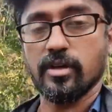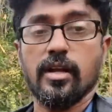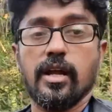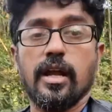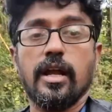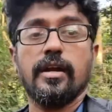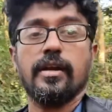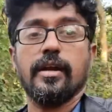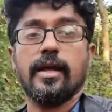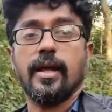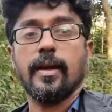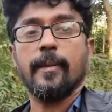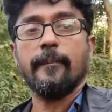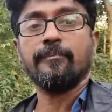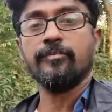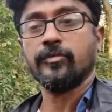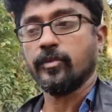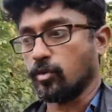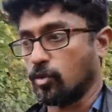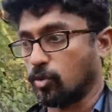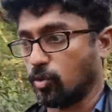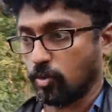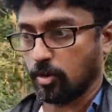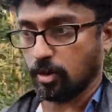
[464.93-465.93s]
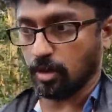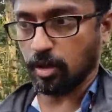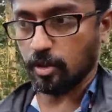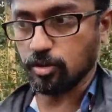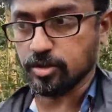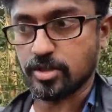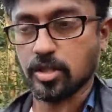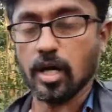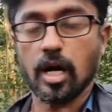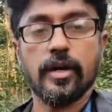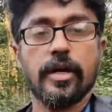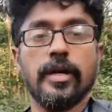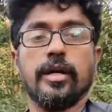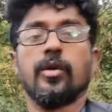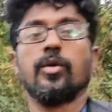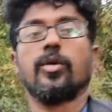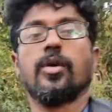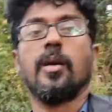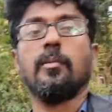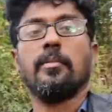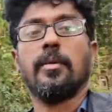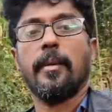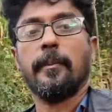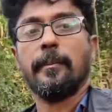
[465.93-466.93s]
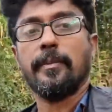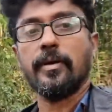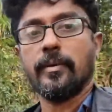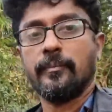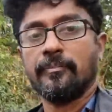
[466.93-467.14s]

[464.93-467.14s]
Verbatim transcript: 8 a.m. who are now starting to come up.